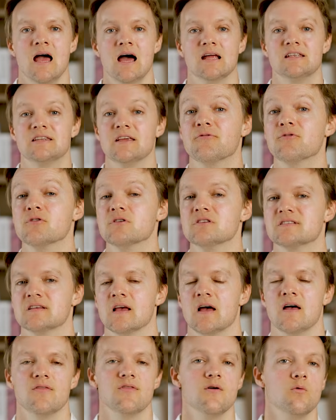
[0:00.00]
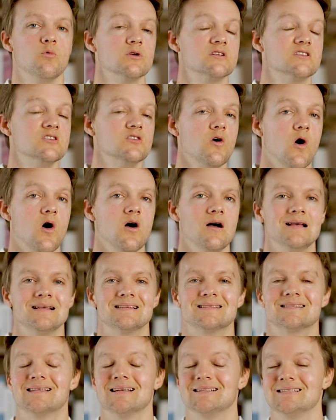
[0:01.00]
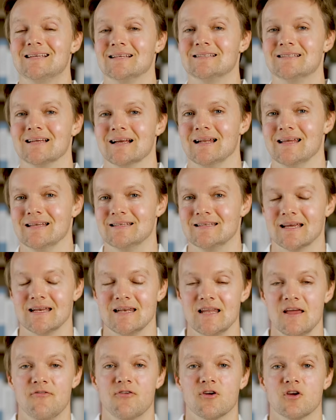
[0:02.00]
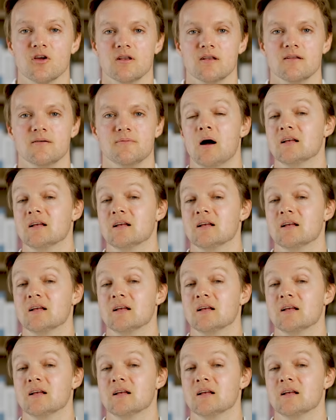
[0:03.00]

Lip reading: a difference that was not statistically significant.